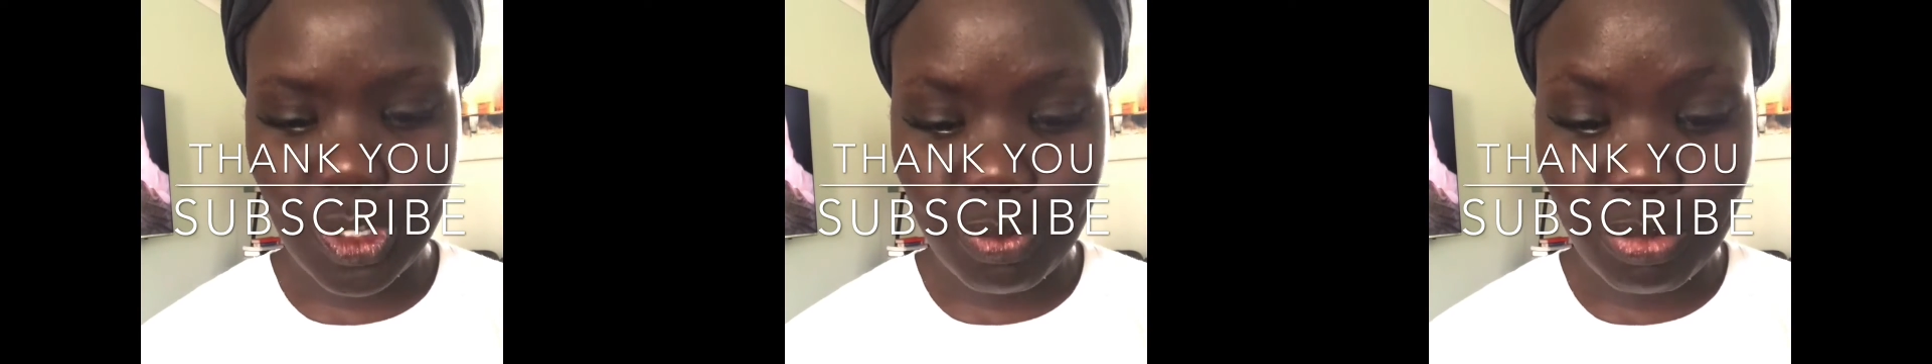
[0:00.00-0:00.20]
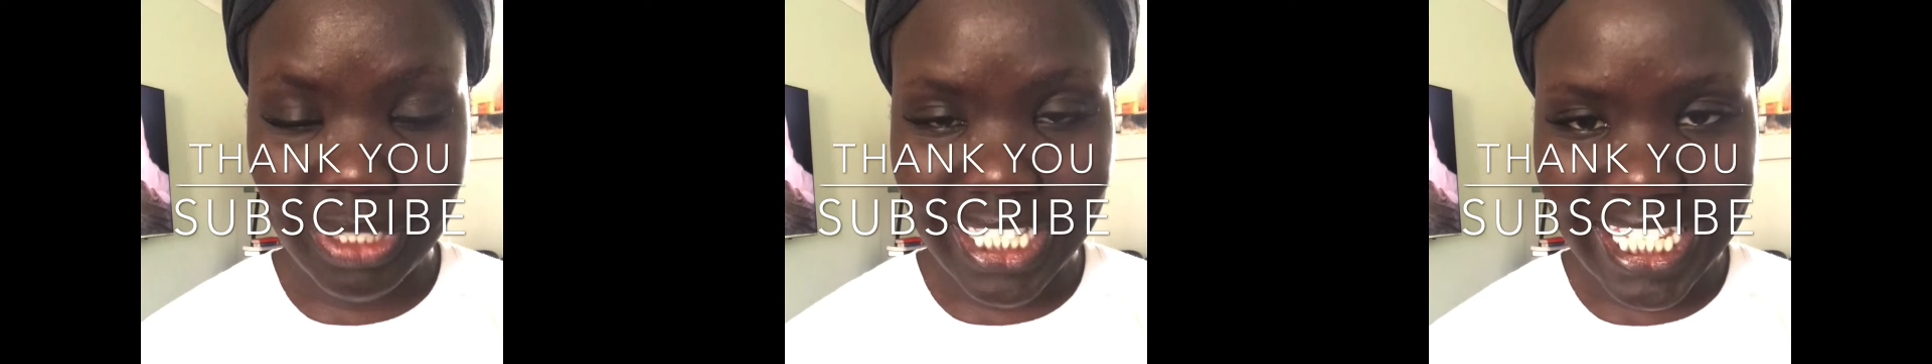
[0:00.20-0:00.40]

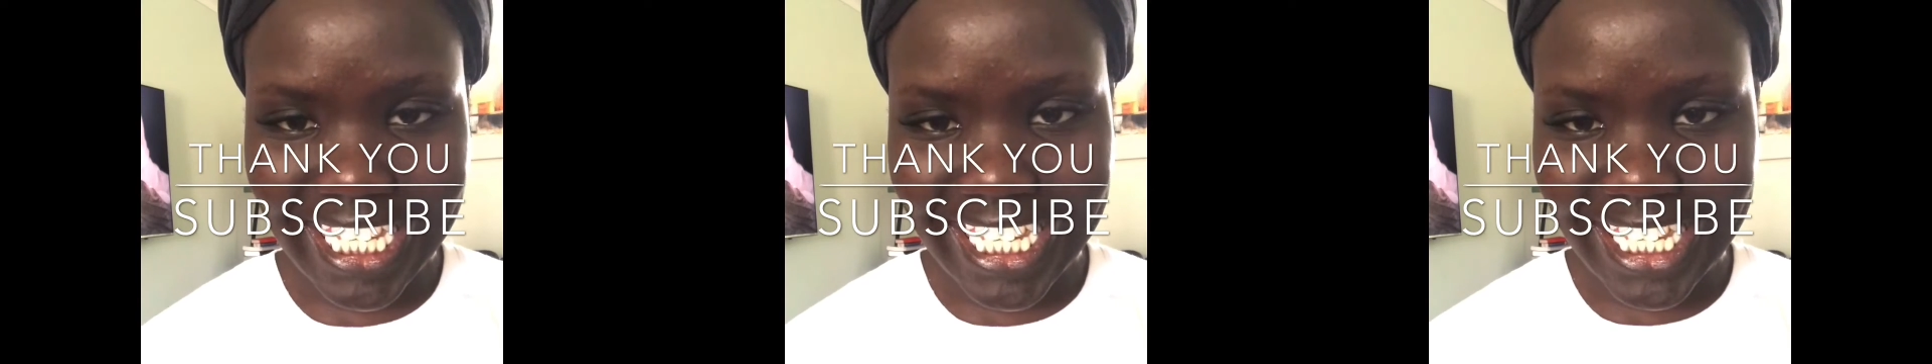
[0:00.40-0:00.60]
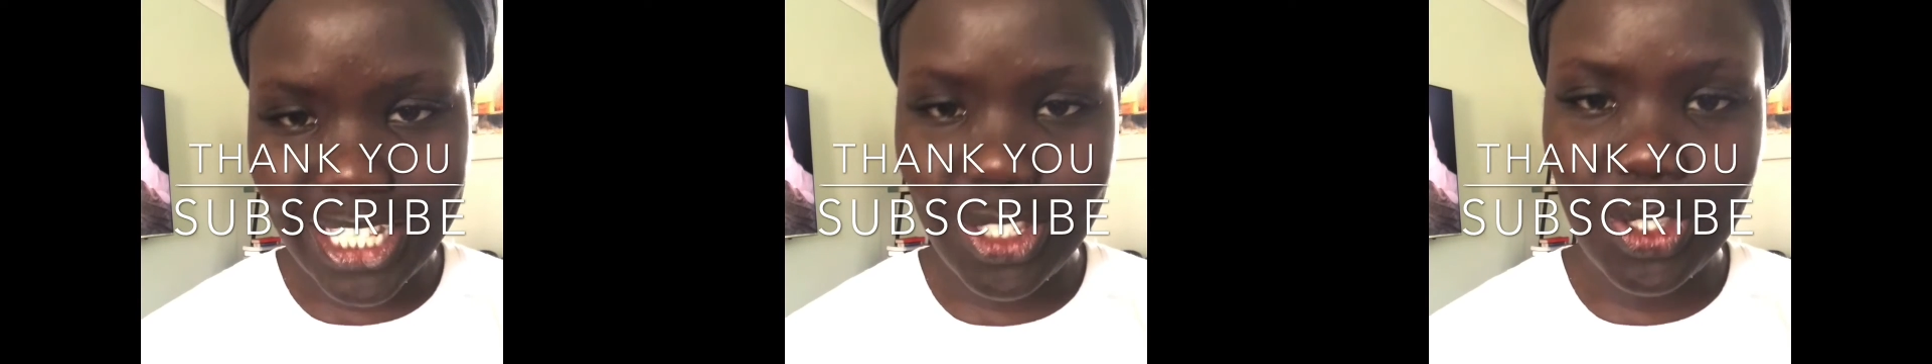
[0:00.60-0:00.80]

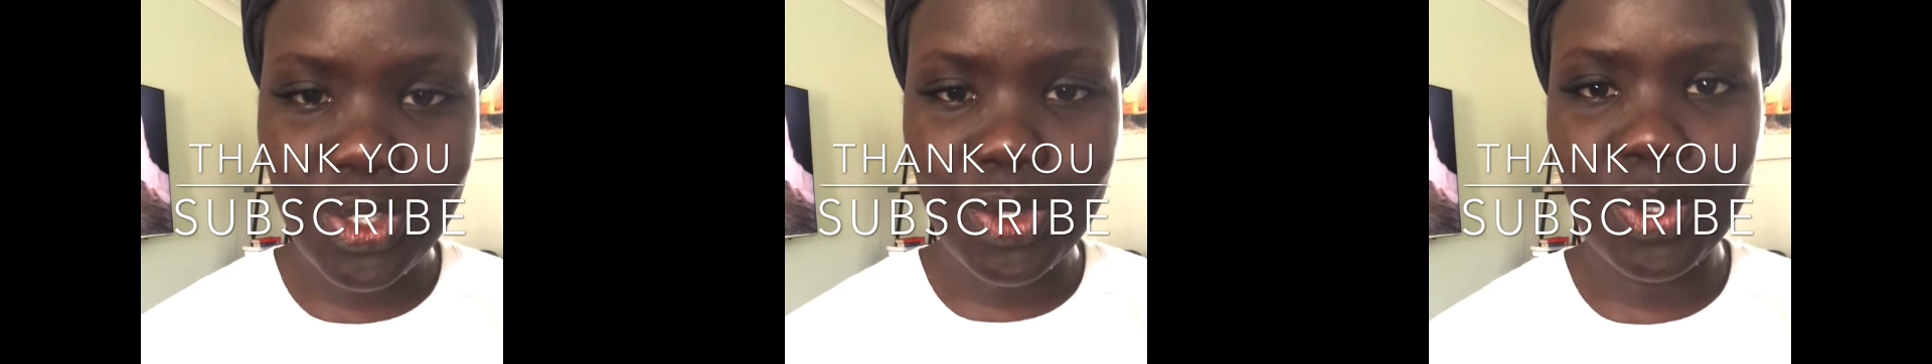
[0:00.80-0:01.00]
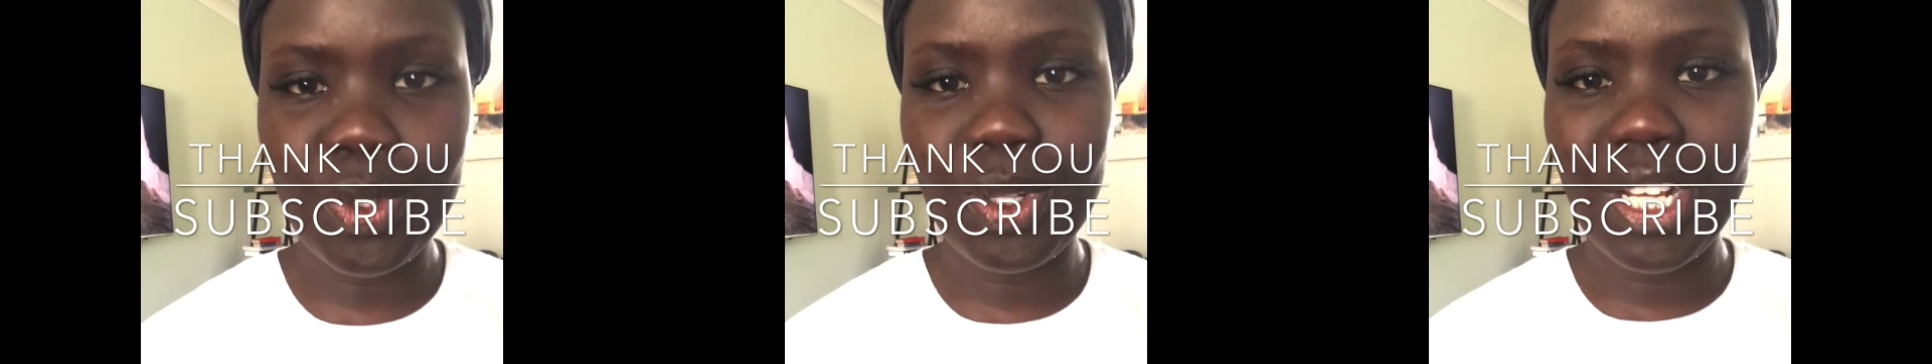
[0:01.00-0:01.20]
please
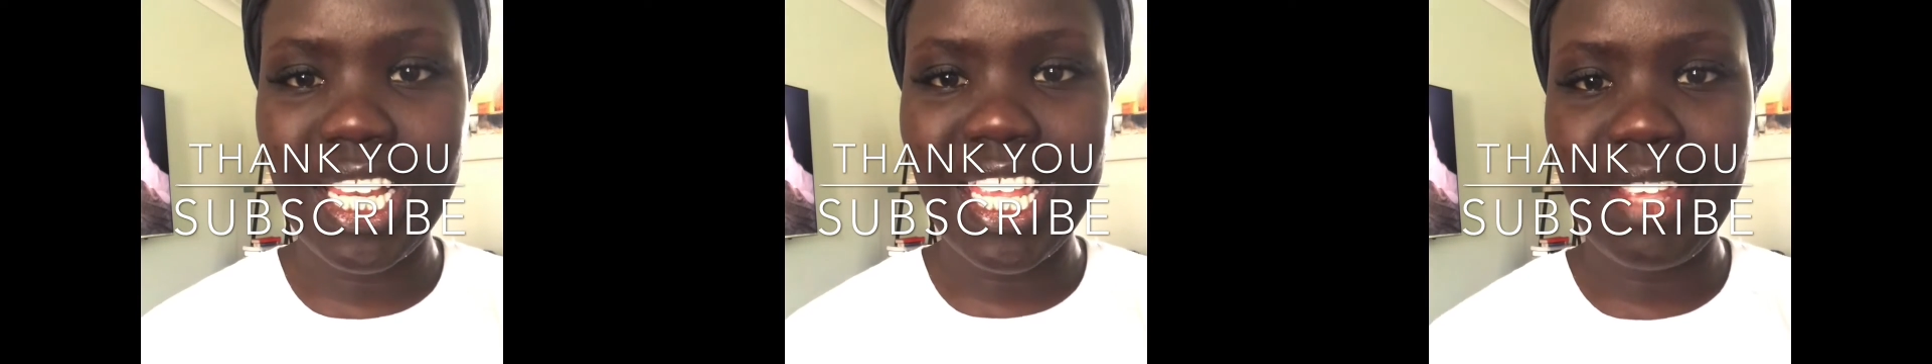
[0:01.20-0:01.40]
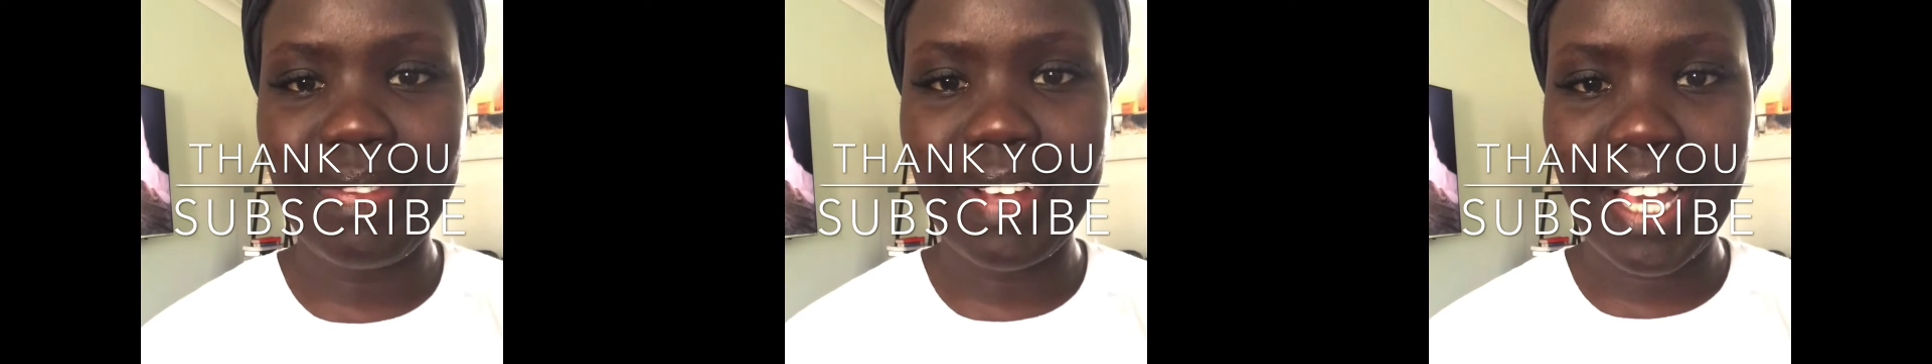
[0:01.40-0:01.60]
do
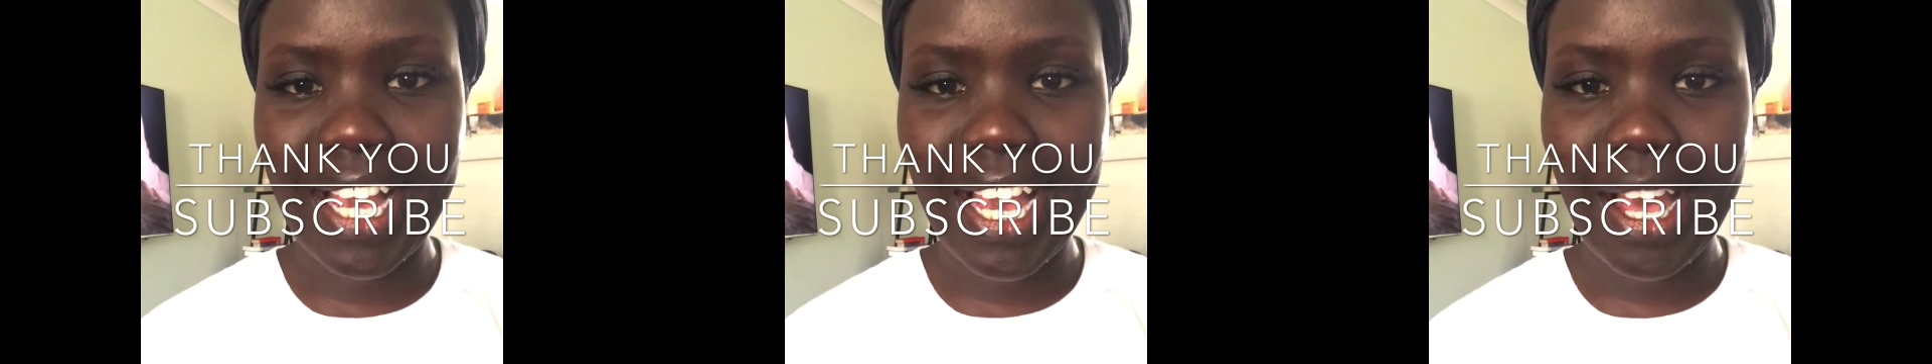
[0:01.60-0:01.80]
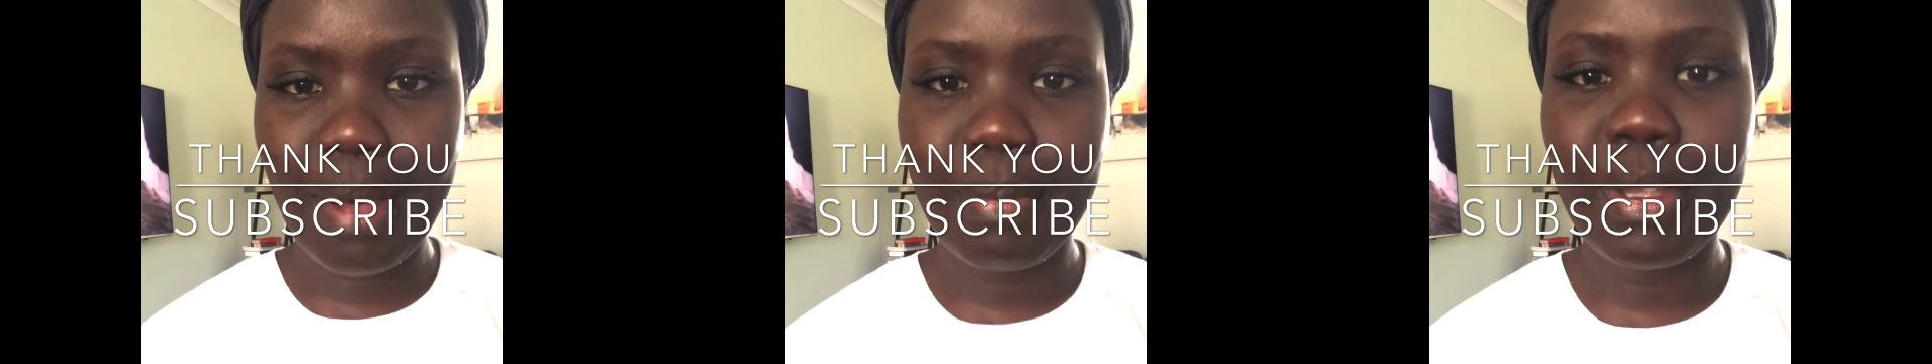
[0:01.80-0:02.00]
leave a
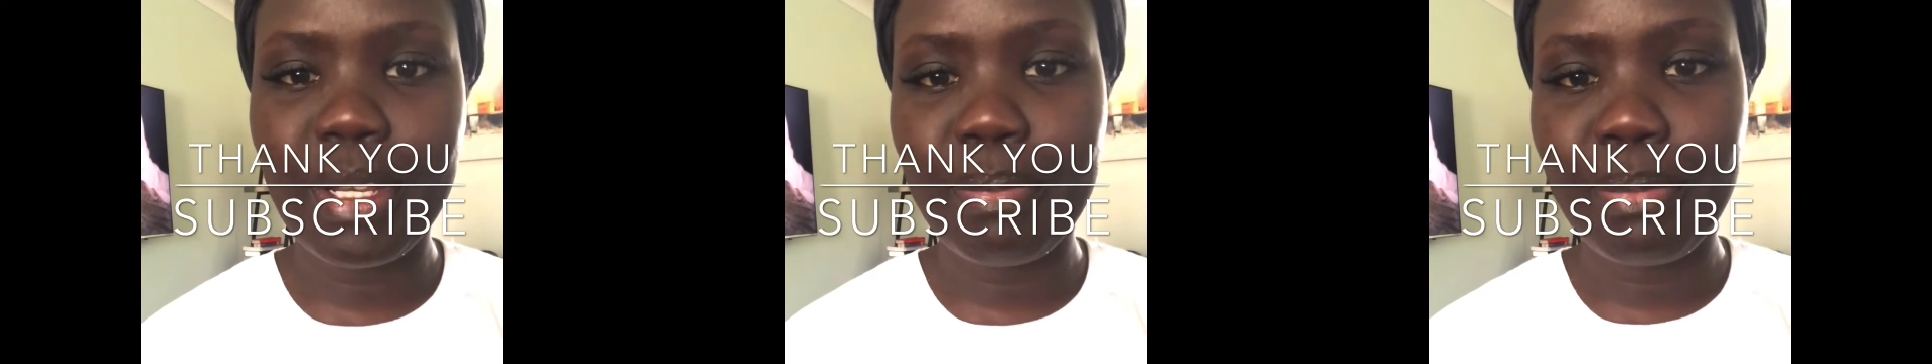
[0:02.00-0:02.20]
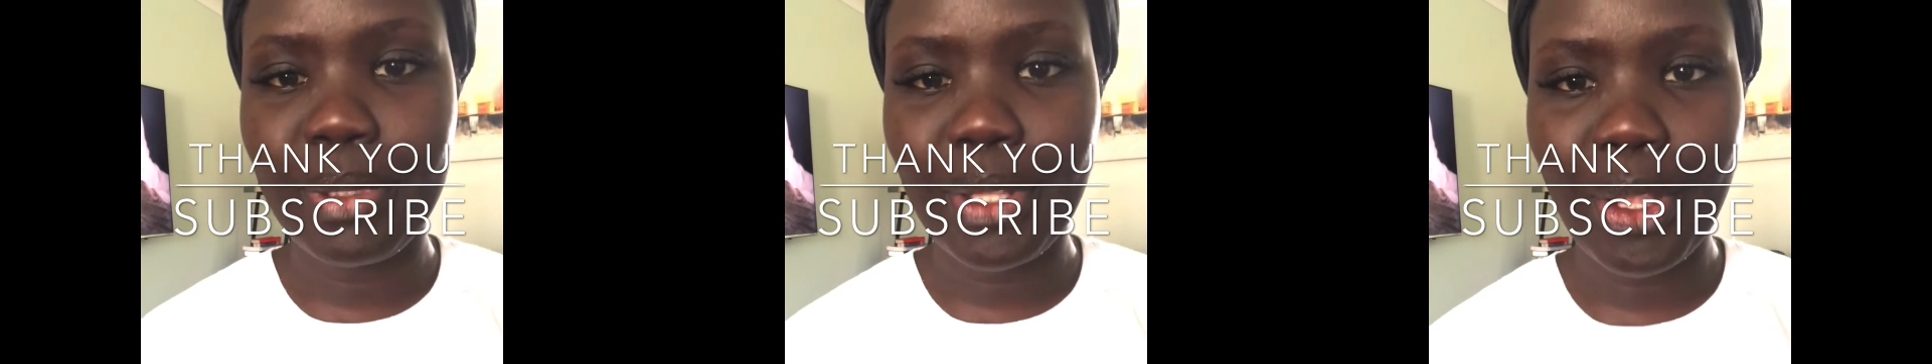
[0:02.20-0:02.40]
comment
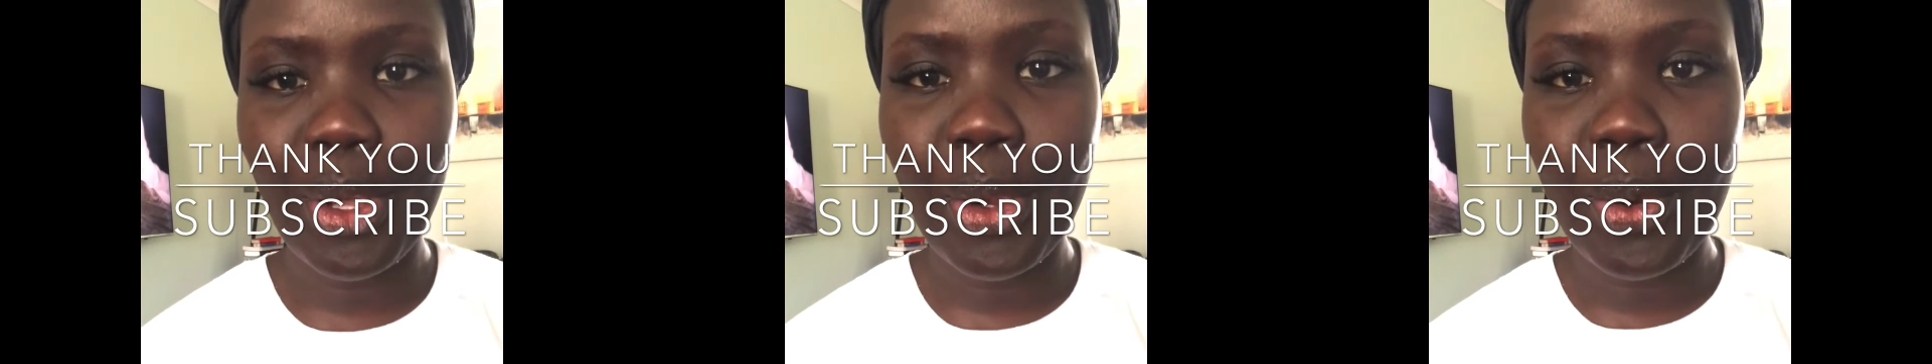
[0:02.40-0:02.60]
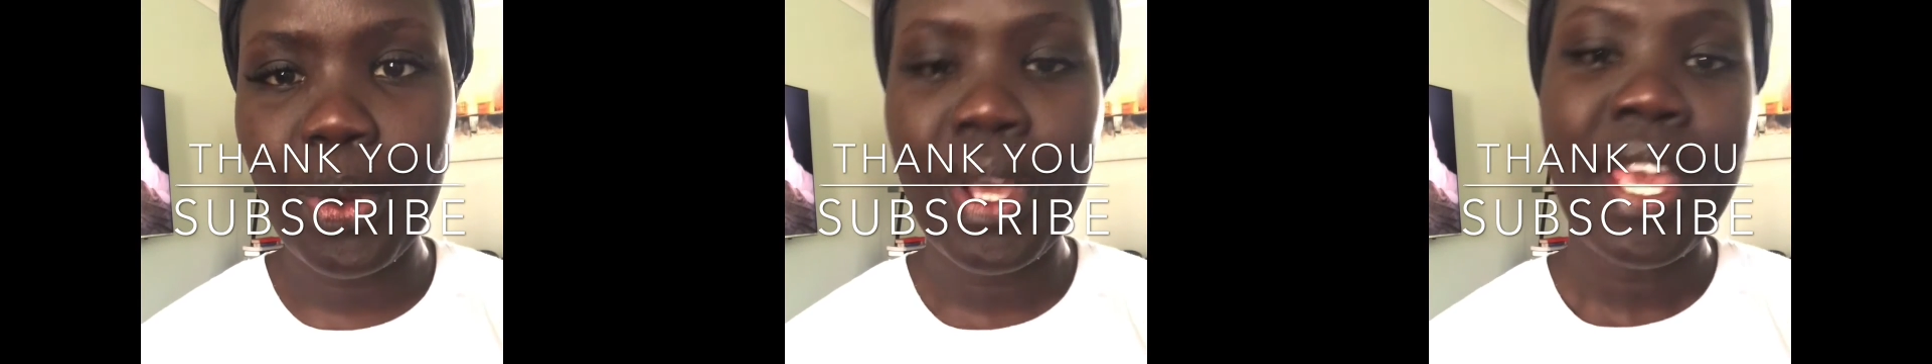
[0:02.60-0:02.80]

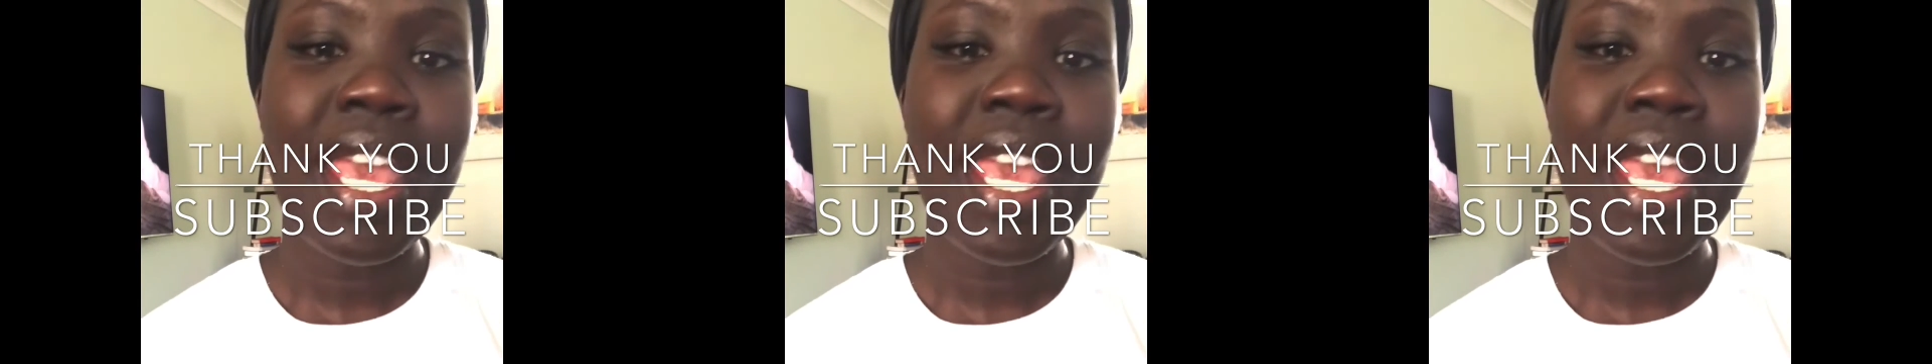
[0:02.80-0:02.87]
below,